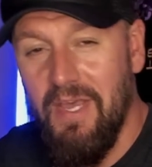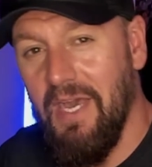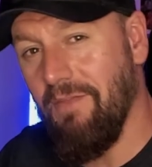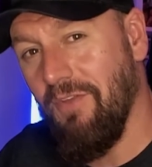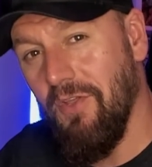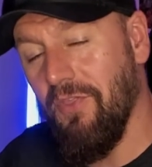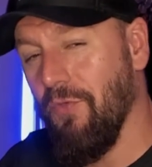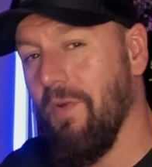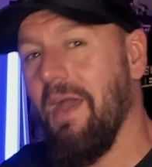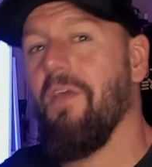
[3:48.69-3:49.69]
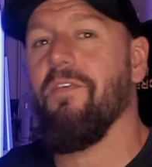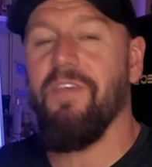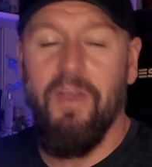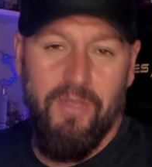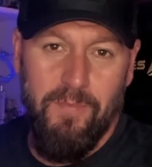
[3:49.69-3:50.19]
And if you look throughout the
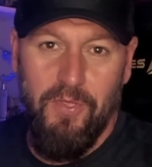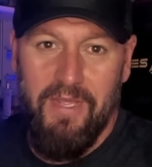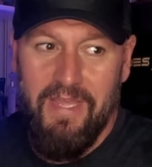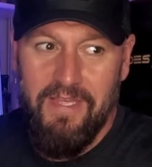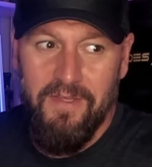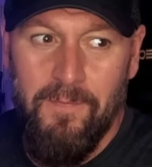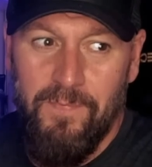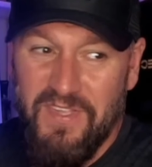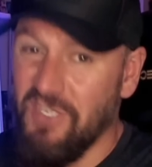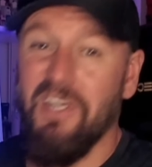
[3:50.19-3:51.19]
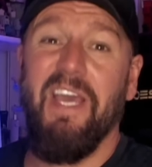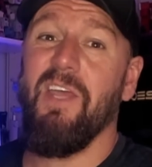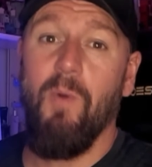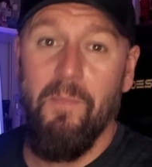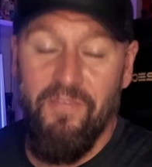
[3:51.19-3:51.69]
VR community, there's hardly
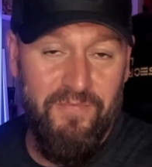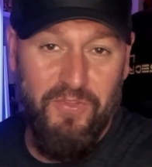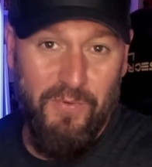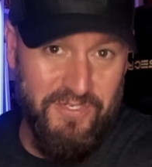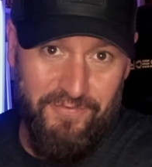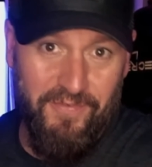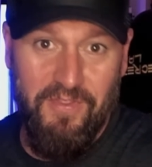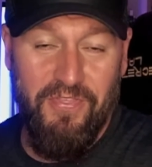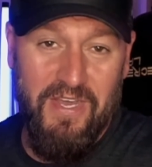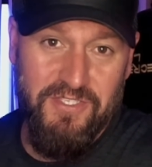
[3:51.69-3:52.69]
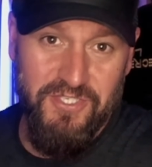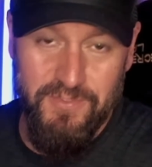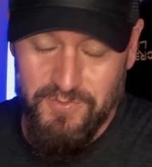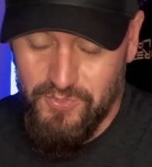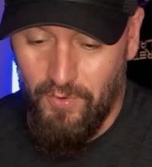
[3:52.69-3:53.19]
anyone with 250,000
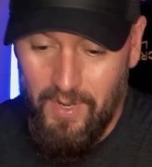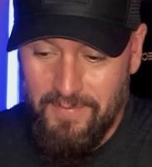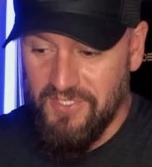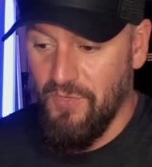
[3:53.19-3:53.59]
subscribers who